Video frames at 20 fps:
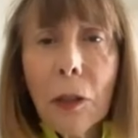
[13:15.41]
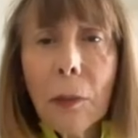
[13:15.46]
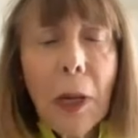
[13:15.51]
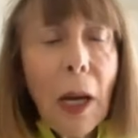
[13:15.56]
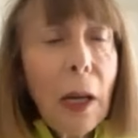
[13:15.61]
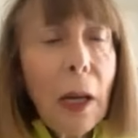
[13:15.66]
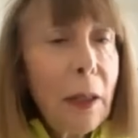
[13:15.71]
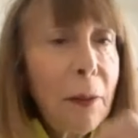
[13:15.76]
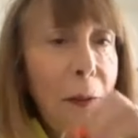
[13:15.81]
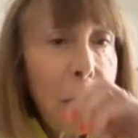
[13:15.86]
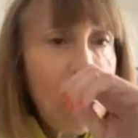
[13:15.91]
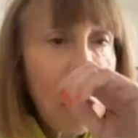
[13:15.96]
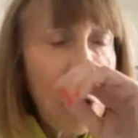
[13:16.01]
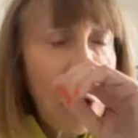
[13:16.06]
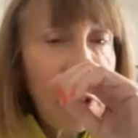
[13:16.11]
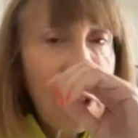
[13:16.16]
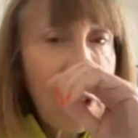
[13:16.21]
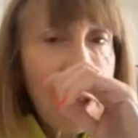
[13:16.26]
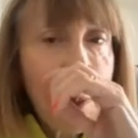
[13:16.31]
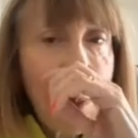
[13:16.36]
I'm not even
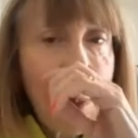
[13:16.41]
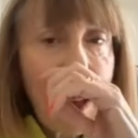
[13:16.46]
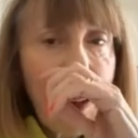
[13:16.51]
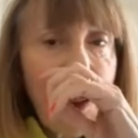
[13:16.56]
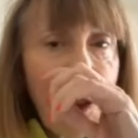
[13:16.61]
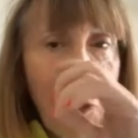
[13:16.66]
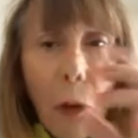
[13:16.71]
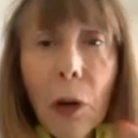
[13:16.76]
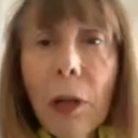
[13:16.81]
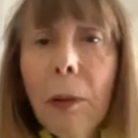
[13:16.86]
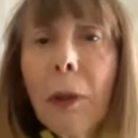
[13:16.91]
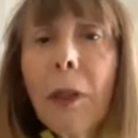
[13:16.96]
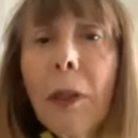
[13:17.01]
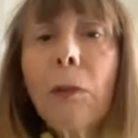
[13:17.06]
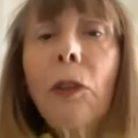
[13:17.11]
talking about affordable.